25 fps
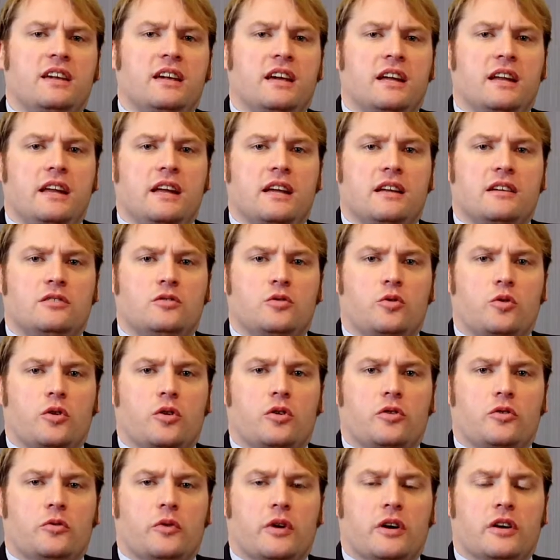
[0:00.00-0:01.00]
Kenny, Editorial
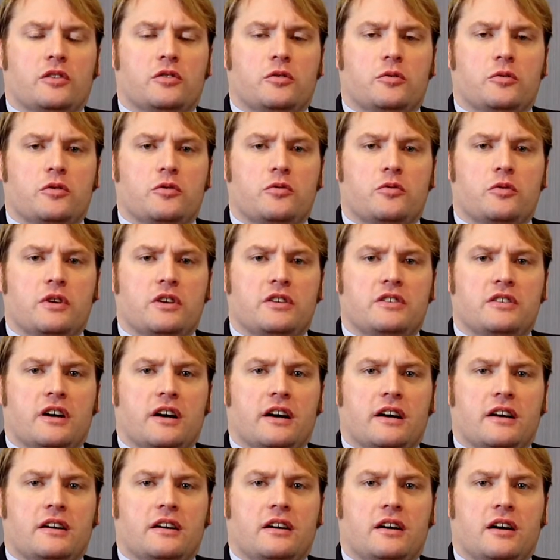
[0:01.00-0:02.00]
Director with
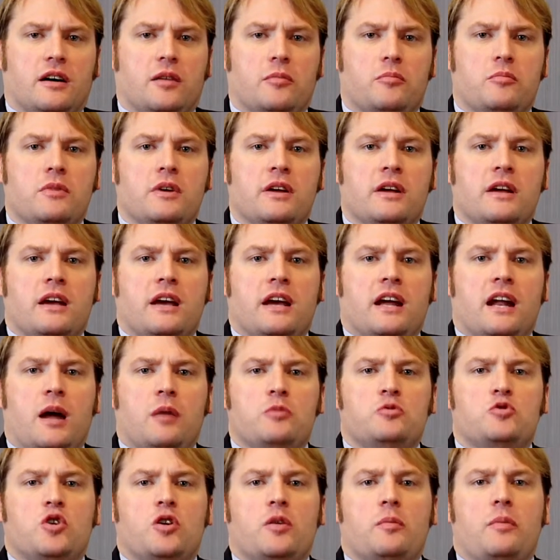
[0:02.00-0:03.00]
REIT.com, and I'm
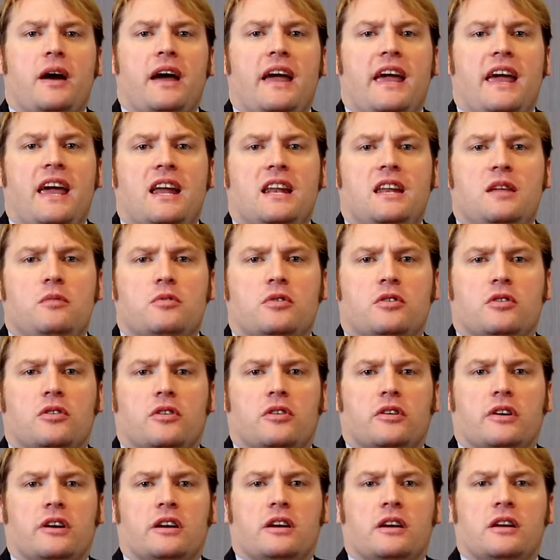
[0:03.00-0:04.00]
joined by Andy
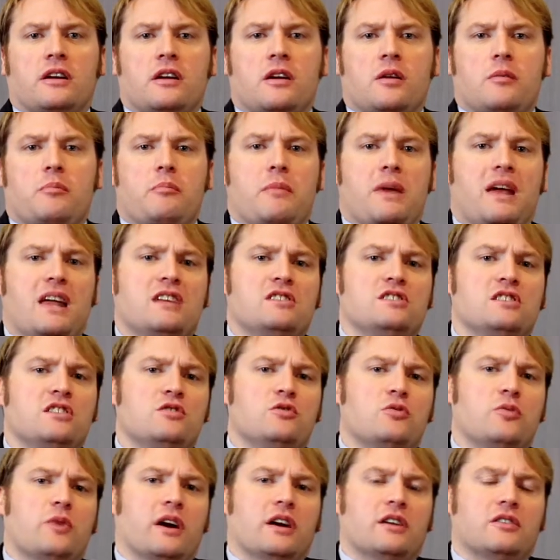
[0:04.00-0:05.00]
McCulloch, Managing
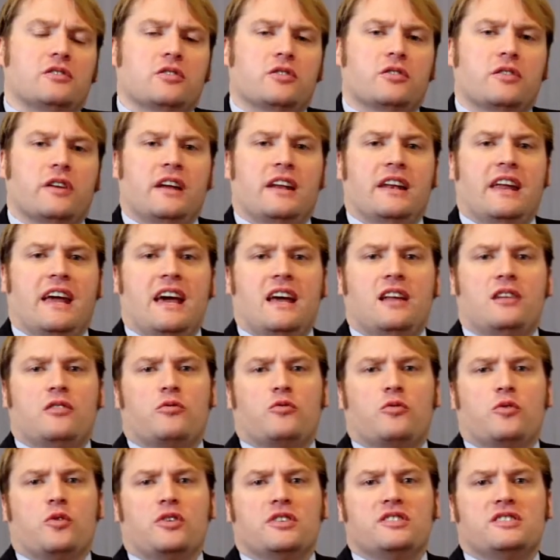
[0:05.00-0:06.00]
Director and Head of
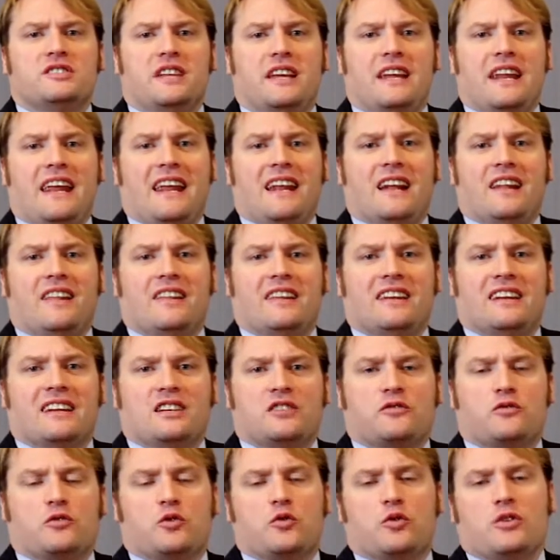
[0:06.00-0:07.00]
Real Estate Analytics for
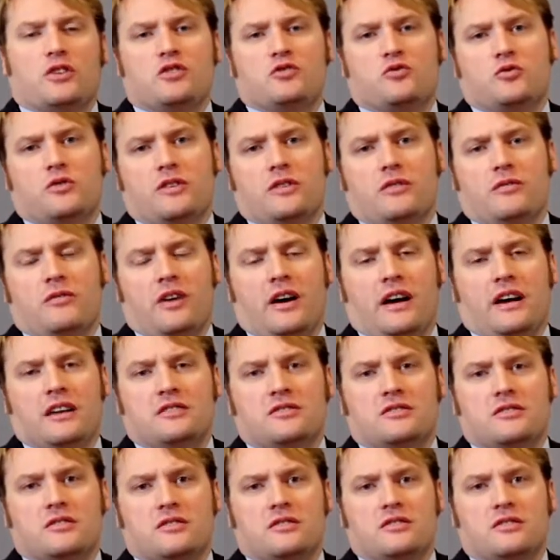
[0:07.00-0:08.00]
Green Street
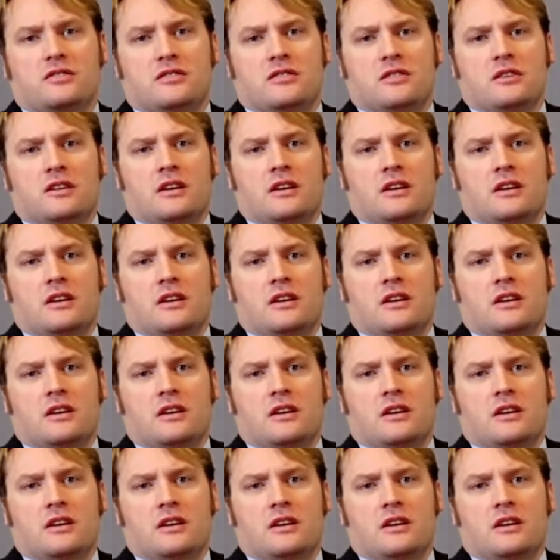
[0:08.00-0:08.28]
Advisors.